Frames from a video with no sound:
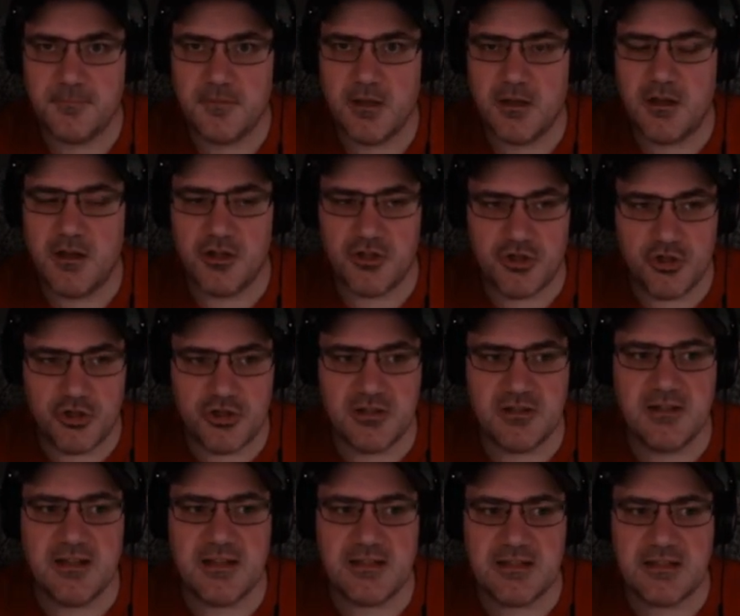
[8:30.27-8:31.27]
cuz you
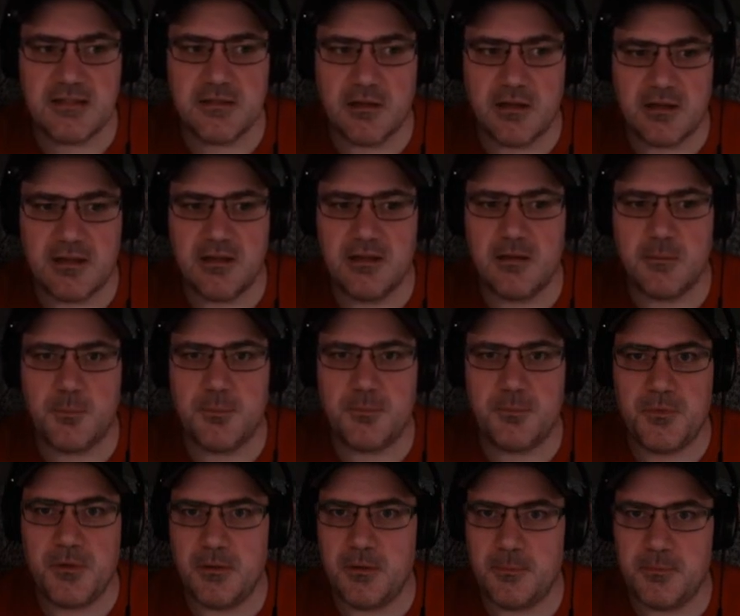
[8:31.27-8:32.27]
can get stuck in
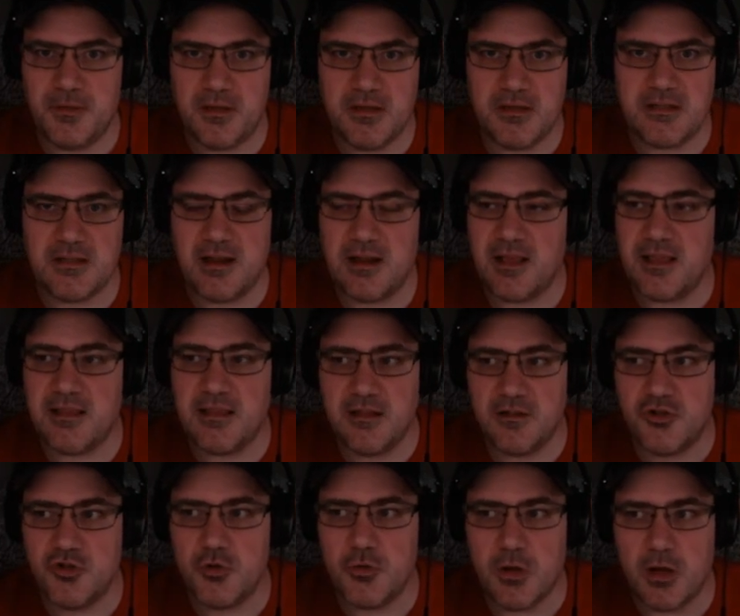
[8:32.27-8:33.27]
a place, and I
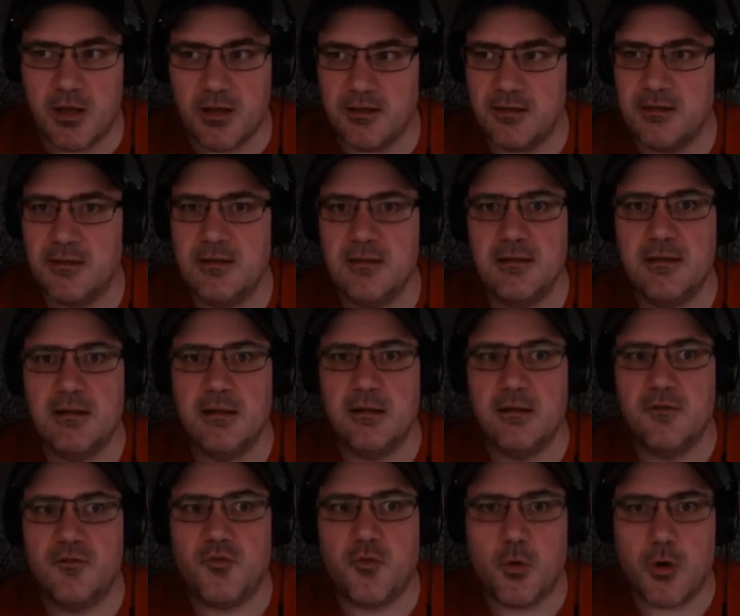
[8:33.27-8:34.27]
kid you not,
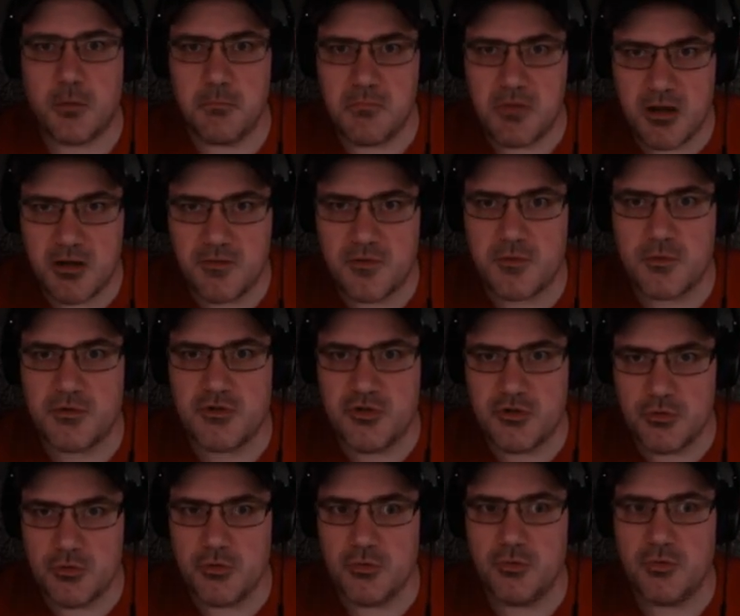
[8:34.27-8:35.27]
for a month or
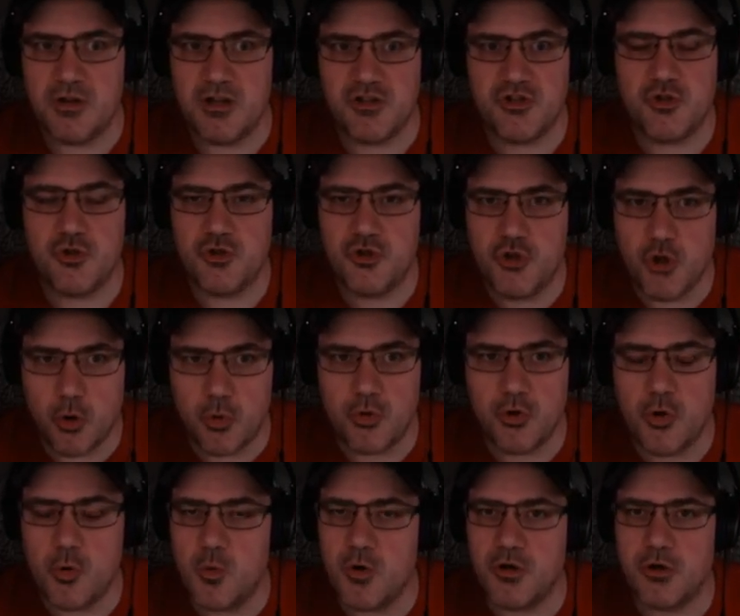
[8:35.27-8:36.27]
two because you don't
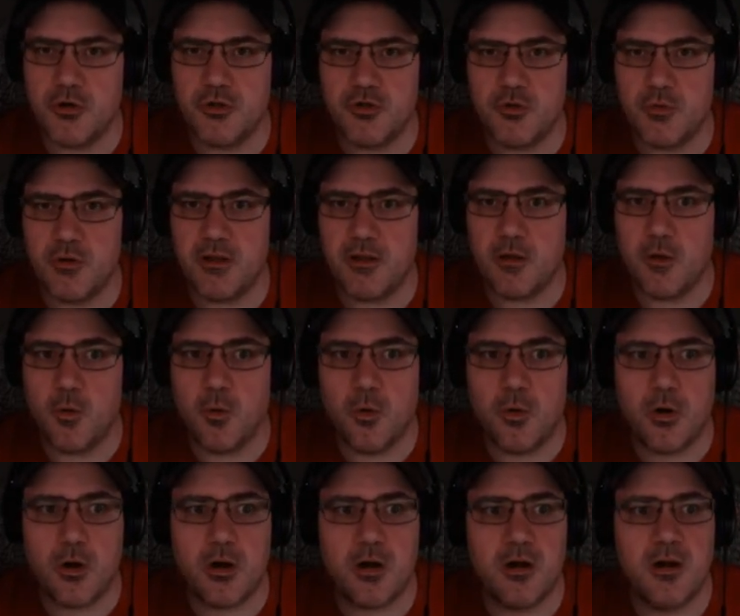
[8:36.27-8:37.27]
know what you're doing,
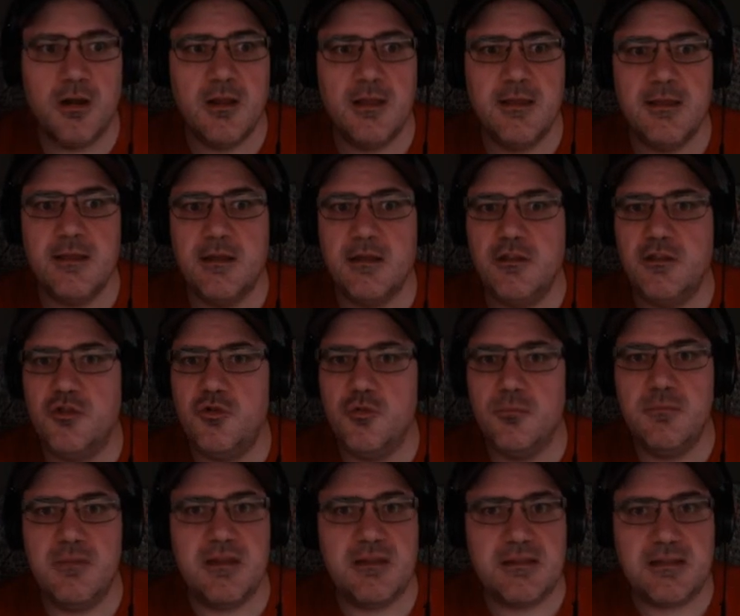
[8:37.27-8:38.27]
or you
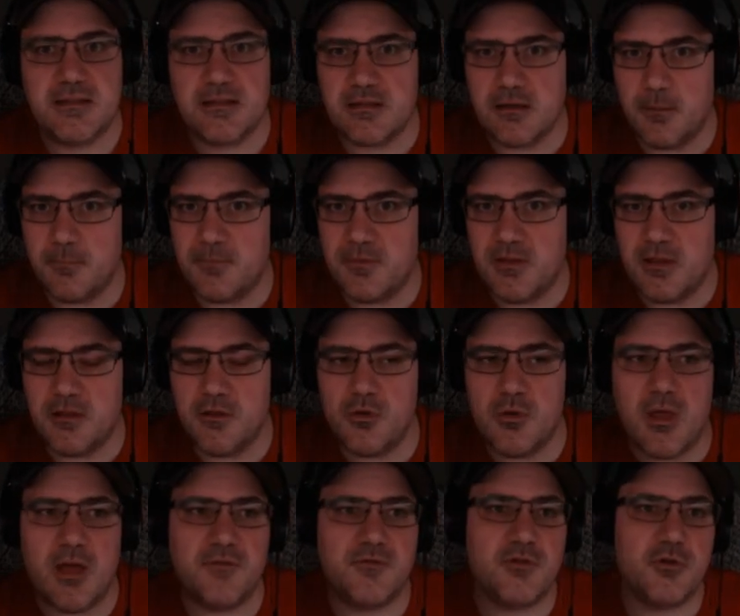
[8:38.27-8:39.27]
missed something, you
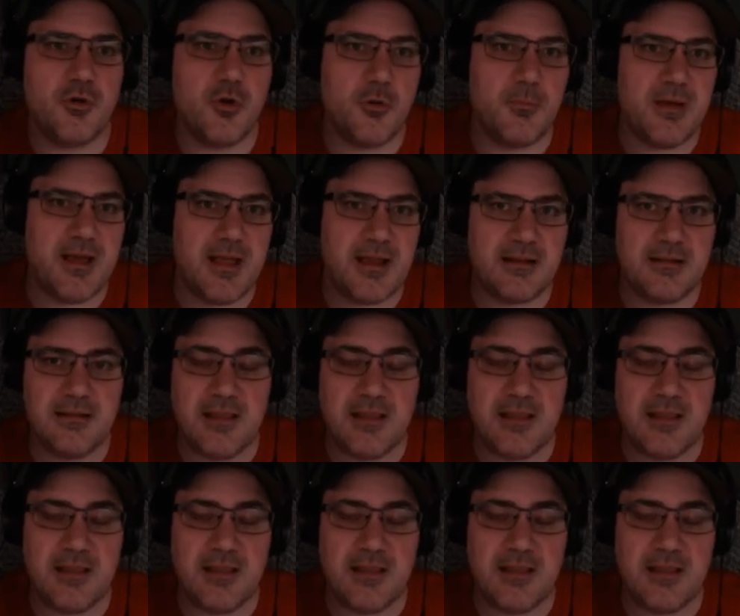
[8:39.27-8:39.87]
have to go back.